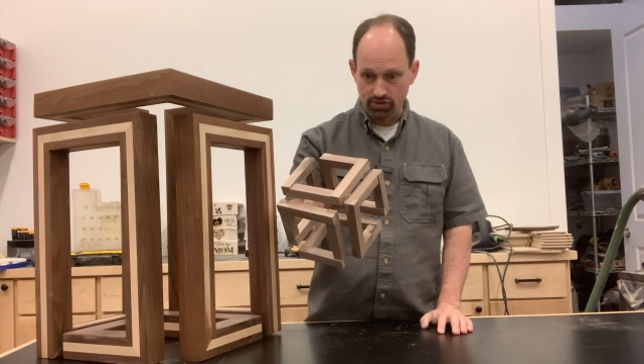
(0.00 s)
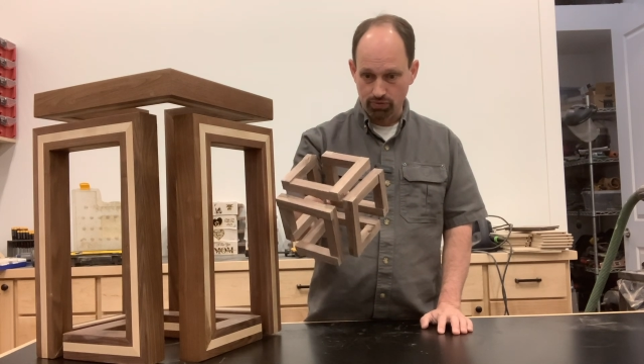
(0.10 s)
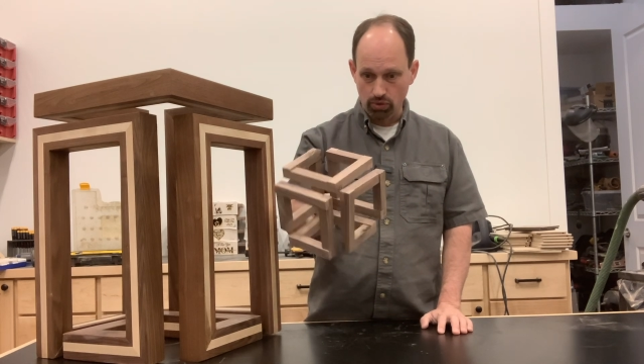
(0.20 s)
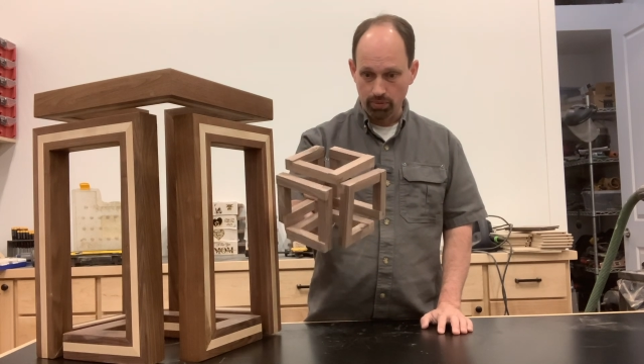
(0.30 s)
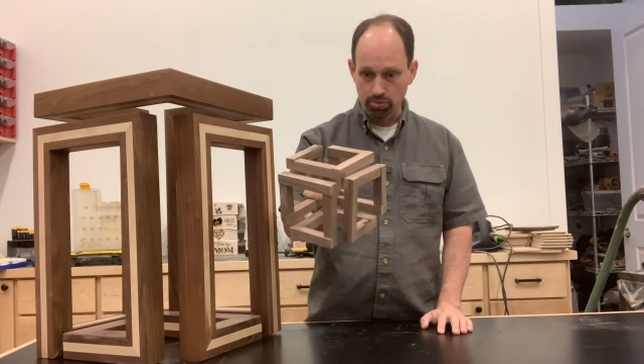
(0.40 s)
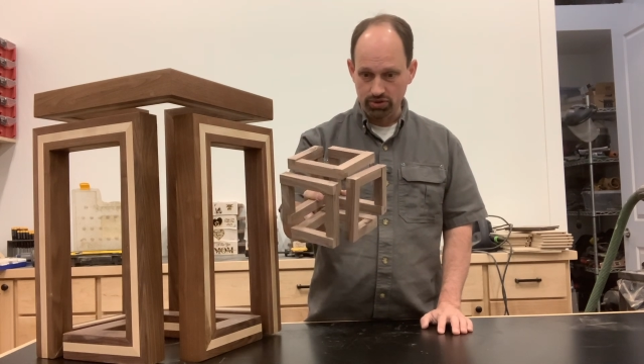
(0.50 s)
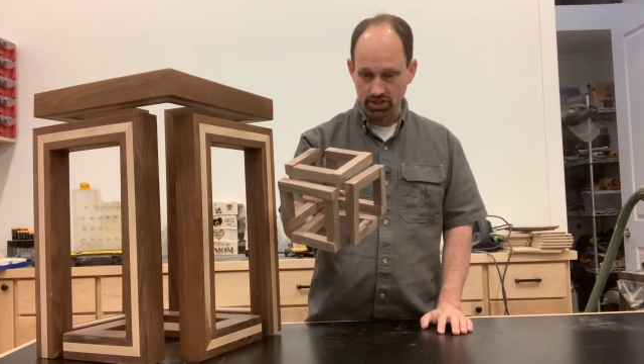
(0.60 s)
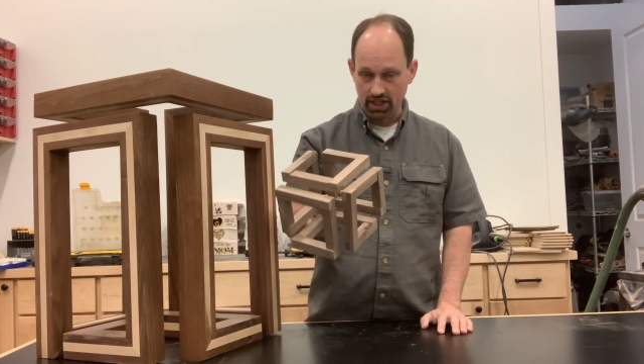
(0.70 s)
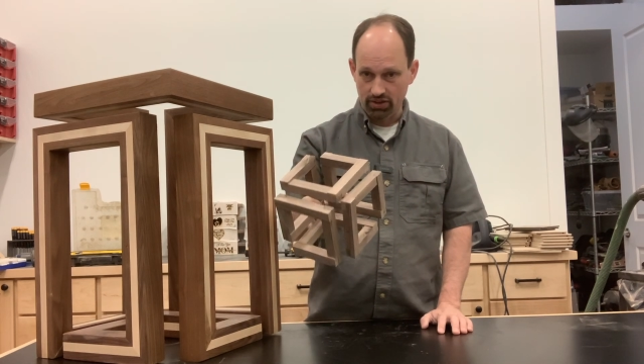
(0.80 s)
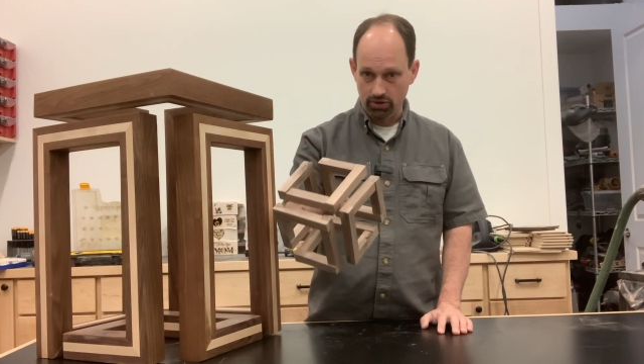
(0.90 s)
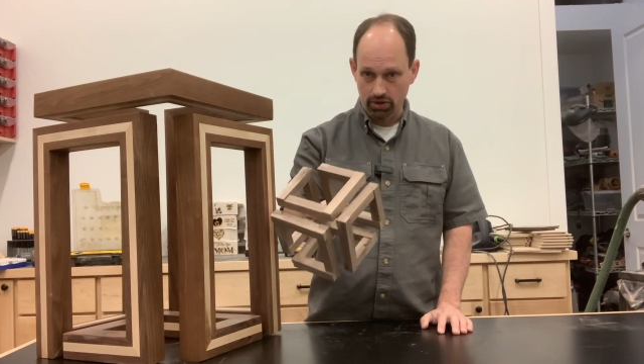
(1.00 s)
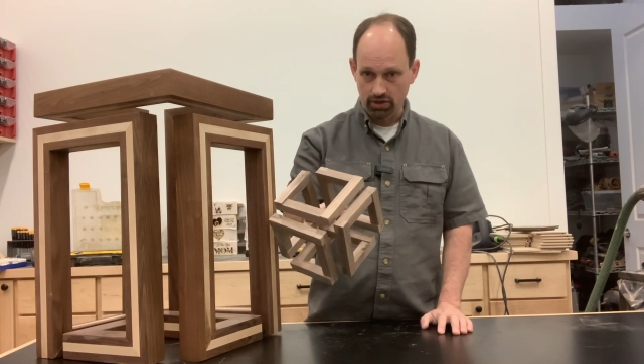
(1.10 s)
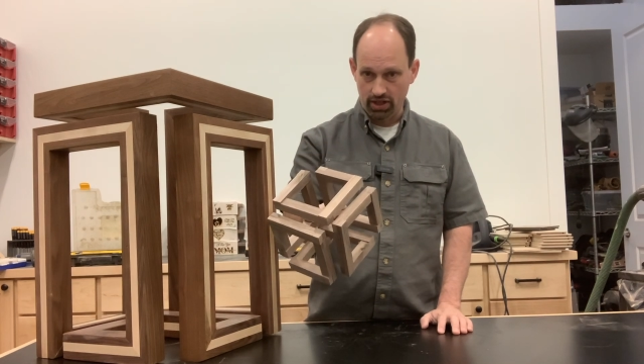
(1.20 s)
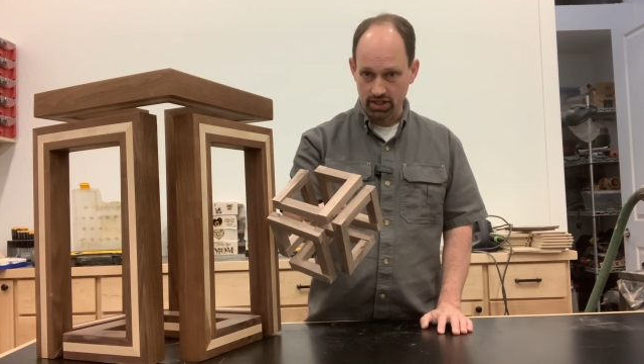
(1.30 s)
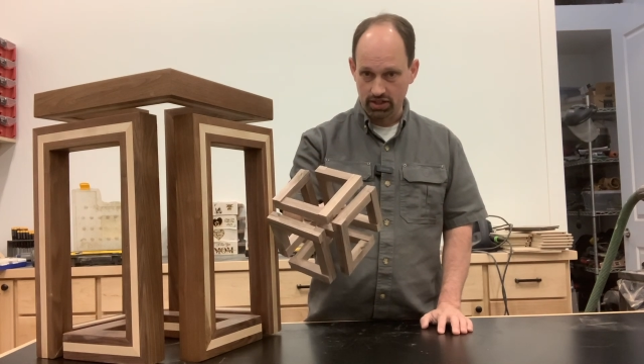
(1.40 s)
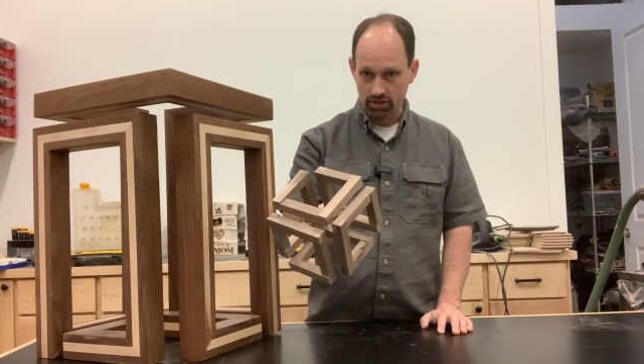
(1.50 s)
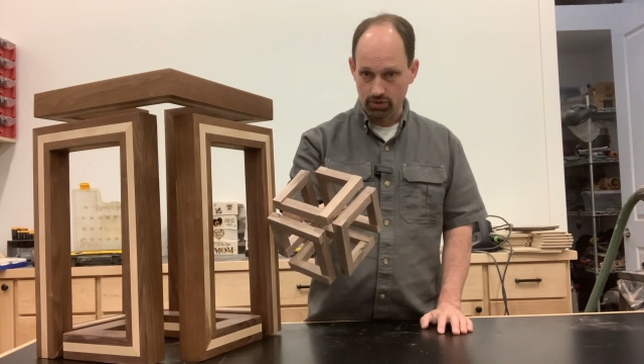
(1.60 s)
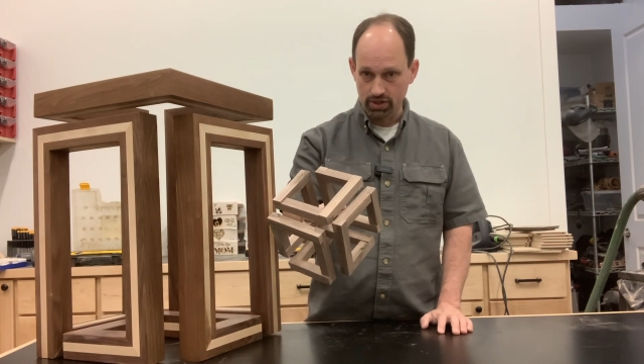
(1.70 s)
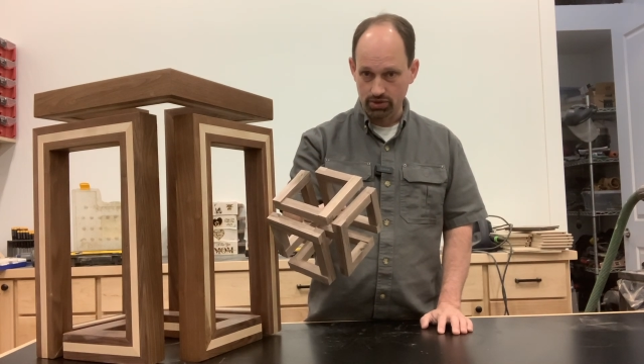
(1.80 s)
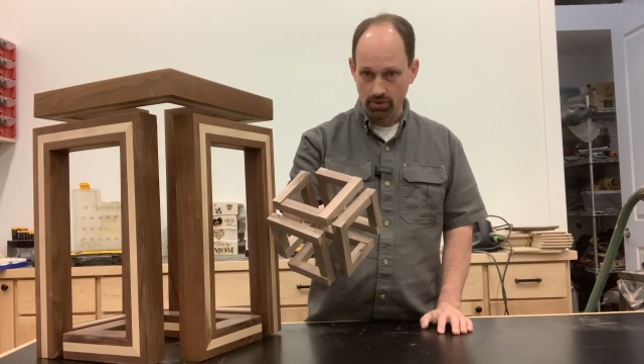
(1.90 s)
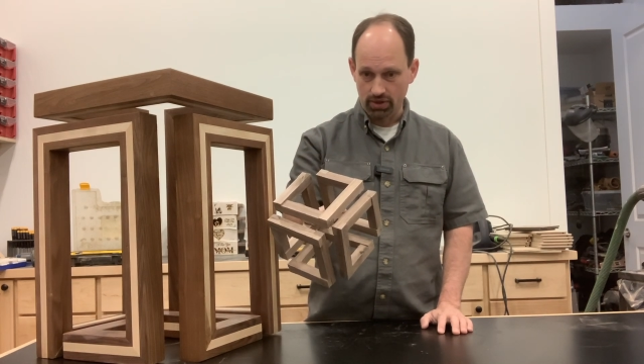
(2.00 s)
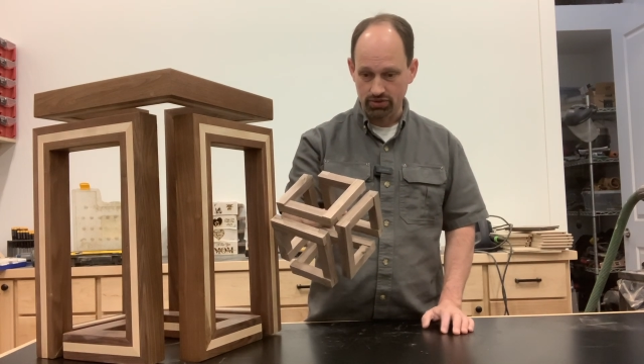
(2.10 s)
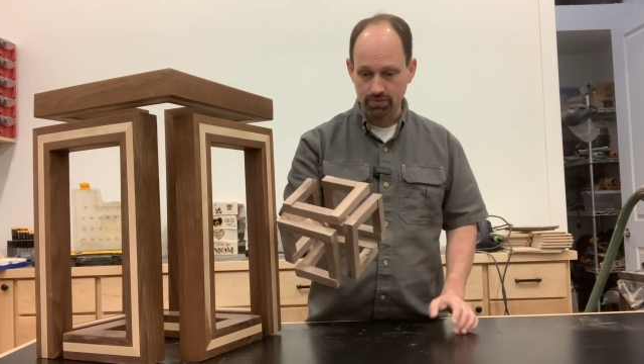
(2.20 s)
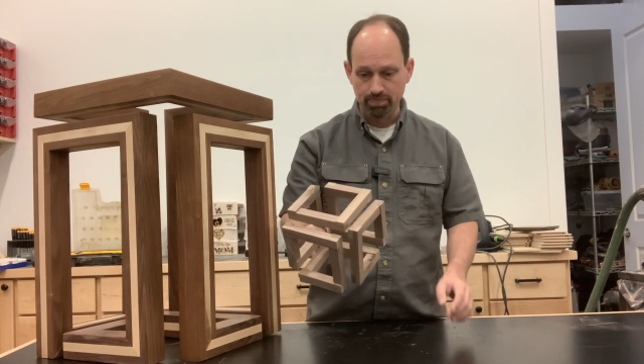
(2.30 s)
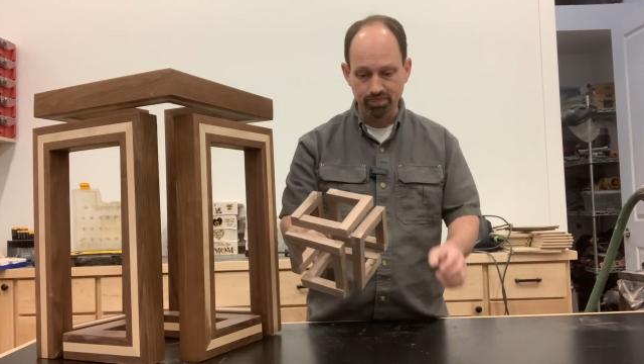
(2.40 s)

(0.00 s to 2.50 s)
of wood put together at 90-degree joints.